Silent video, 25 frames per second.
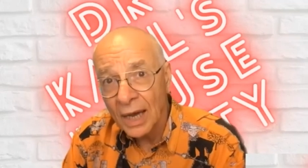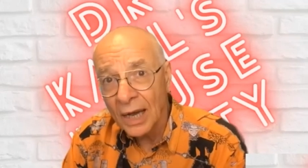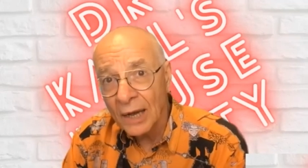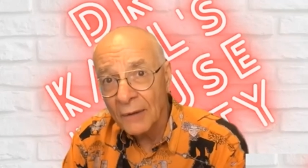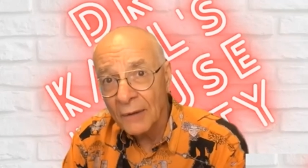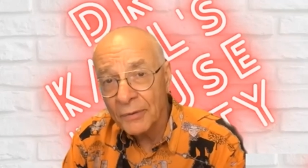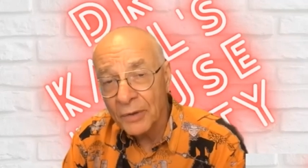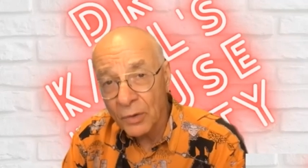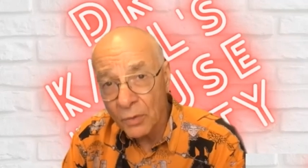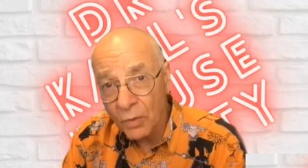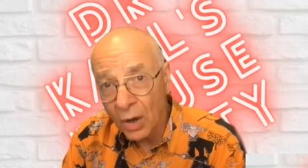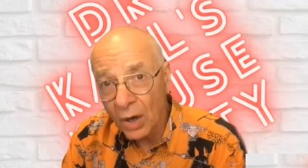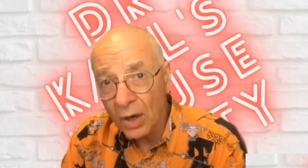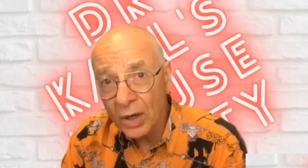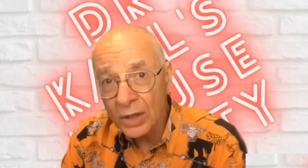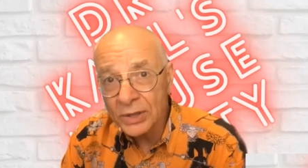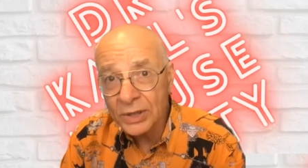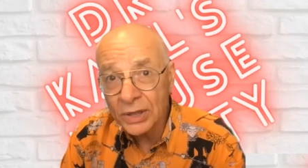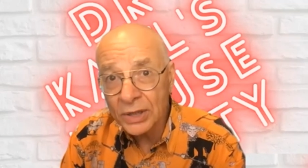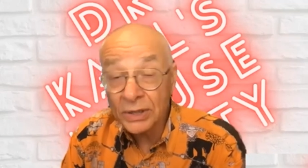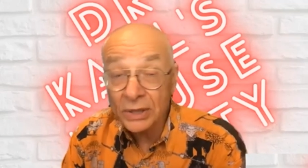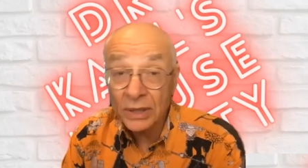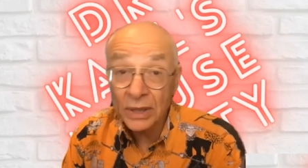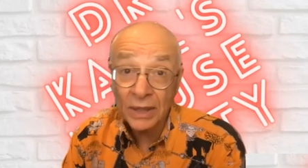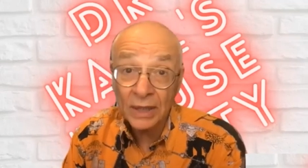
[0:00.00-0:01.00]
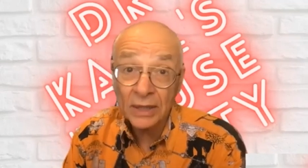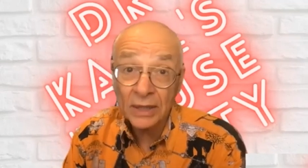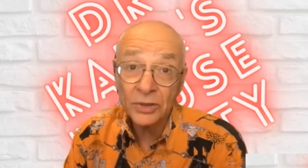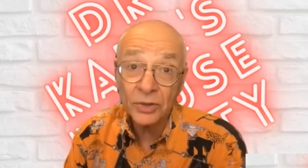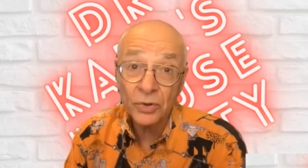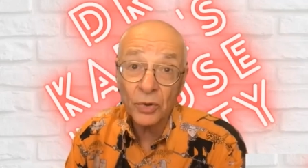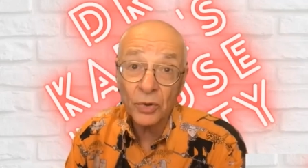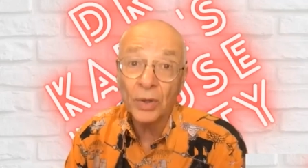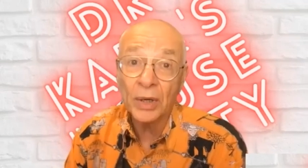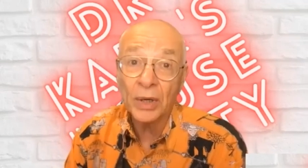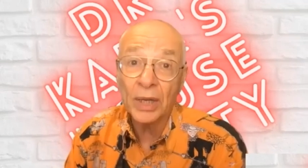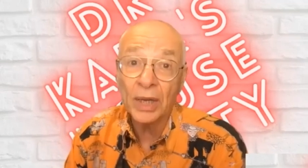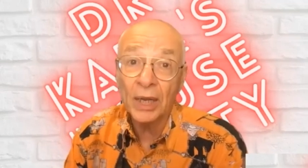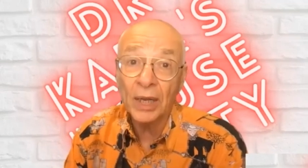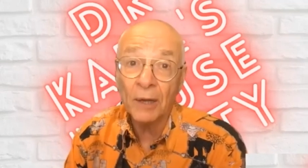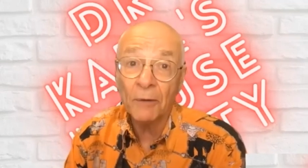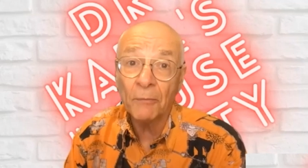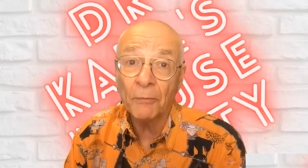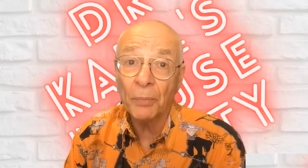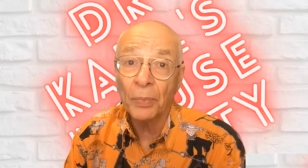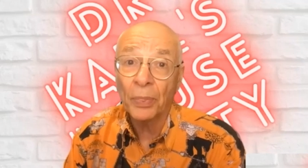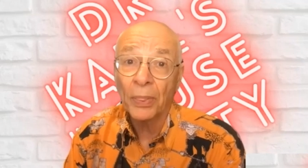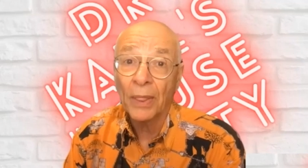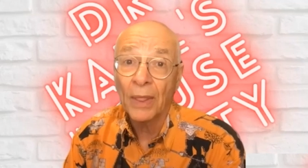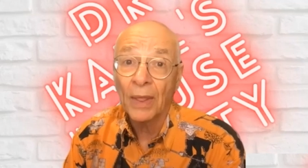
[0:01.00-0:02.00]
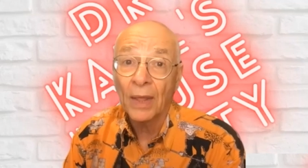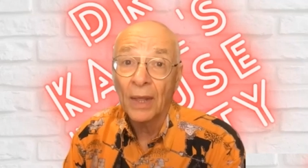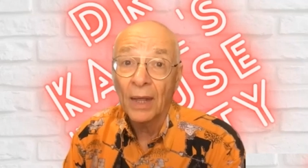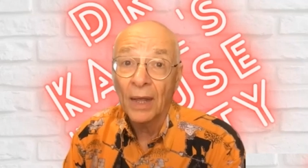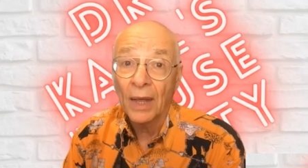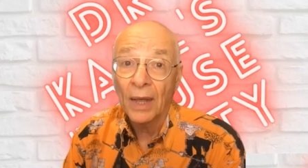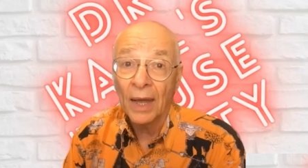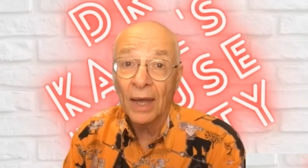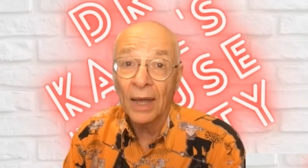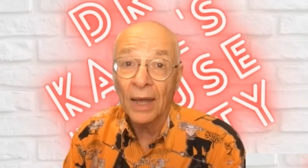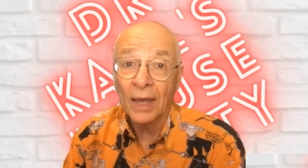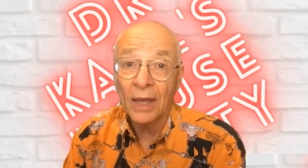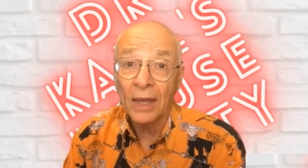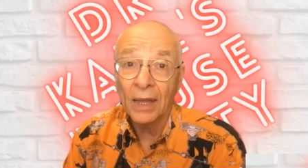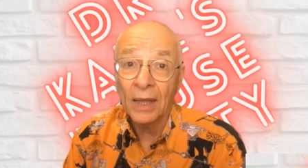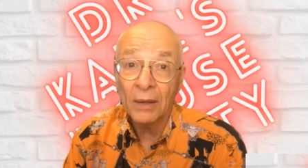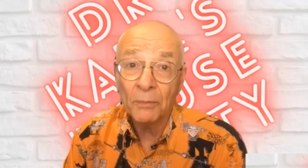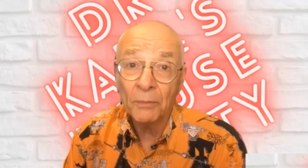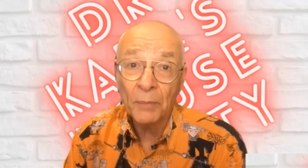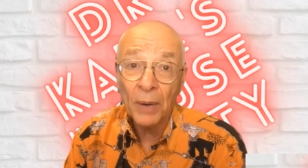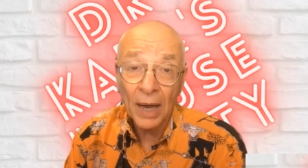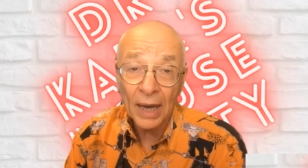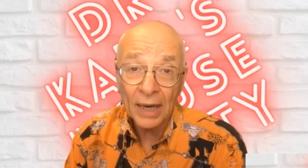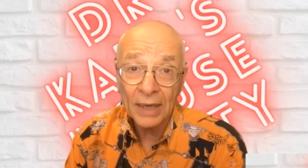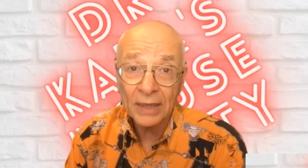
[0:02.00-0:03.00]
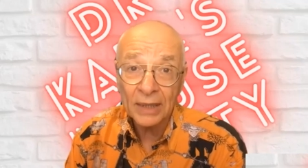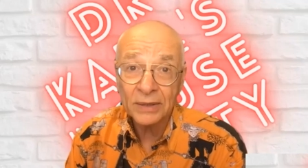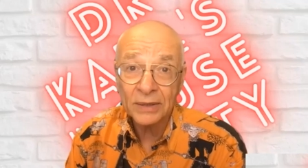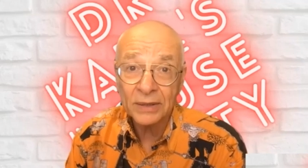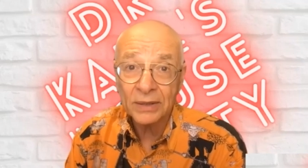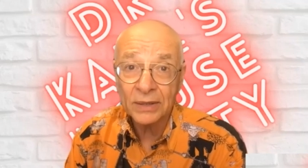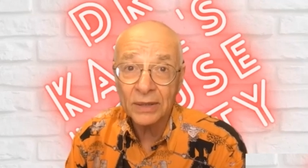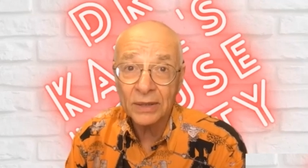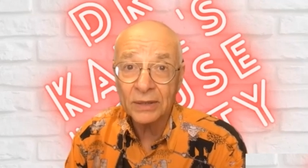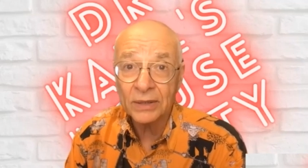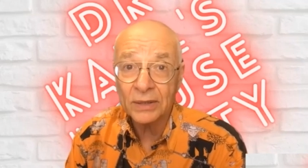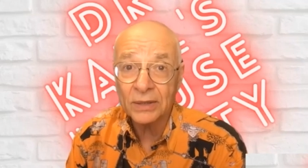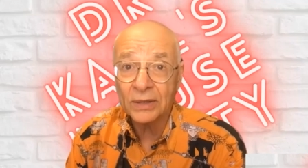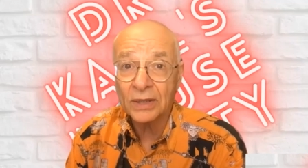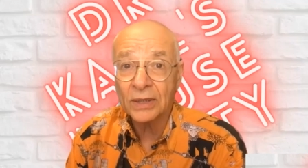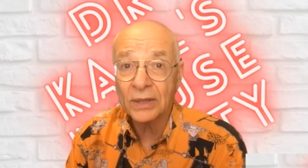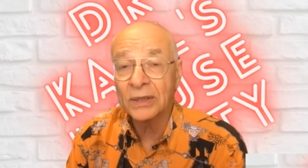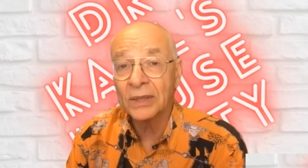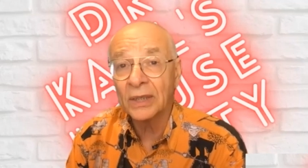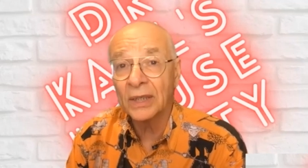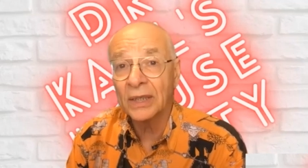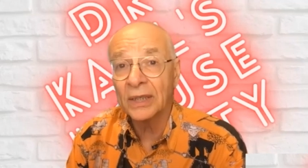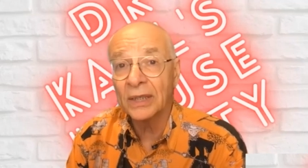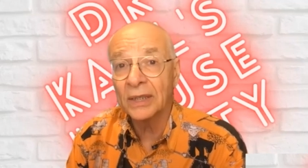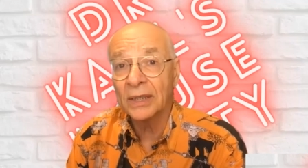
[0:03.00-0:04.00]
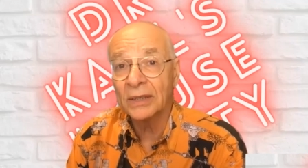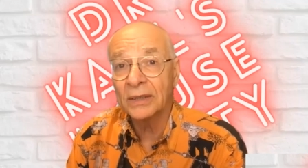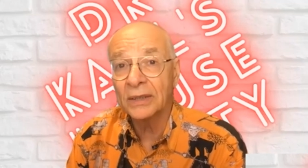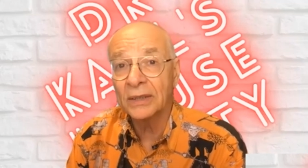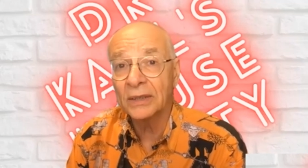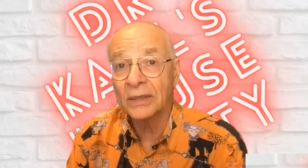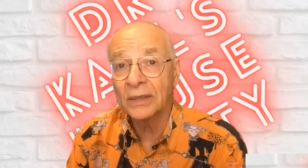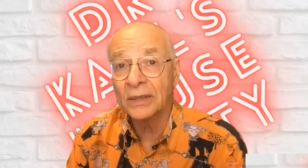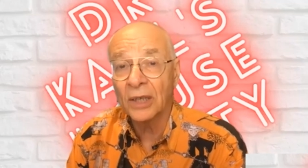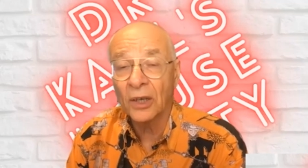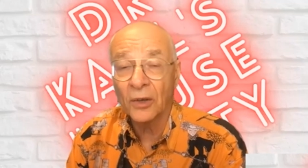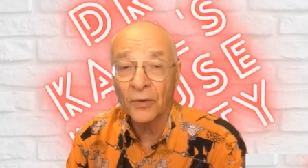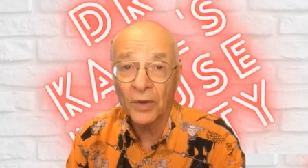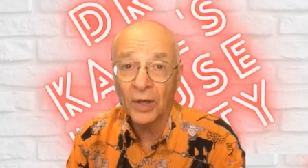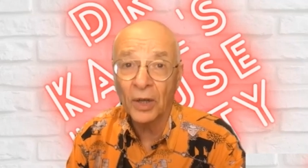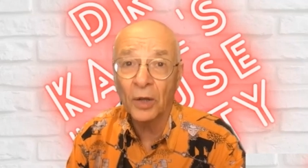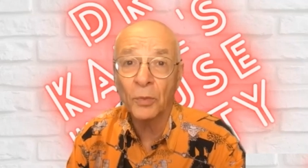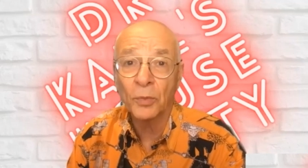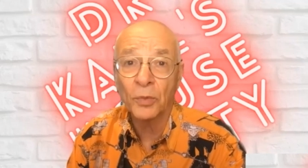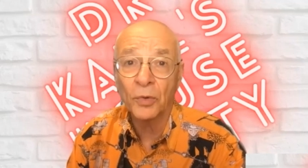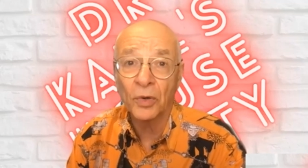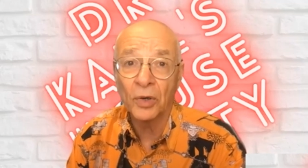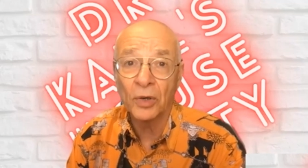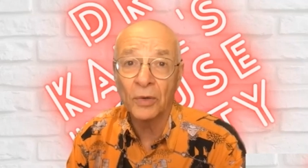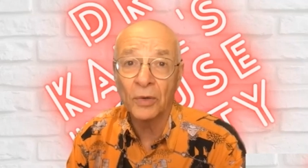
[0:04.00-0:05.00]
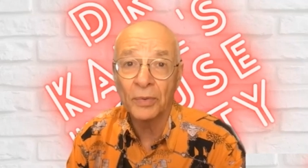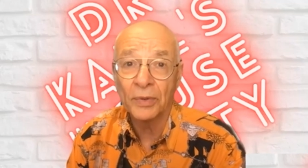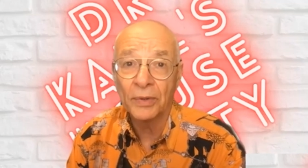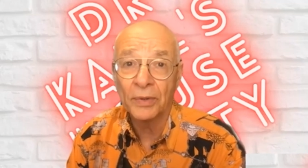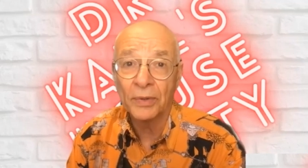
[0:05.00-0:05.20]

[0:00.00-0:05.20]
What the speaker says: neurologist, and then joining a Parkinson's disease self-help group.